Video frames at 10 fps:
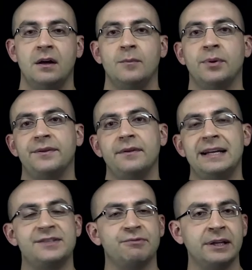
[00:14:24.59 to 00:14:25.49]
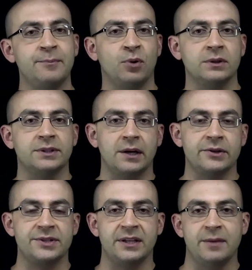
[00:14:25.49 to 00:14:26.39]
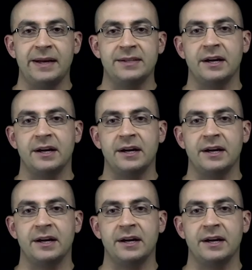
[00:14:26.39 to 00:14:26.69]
But it's really important to understand the base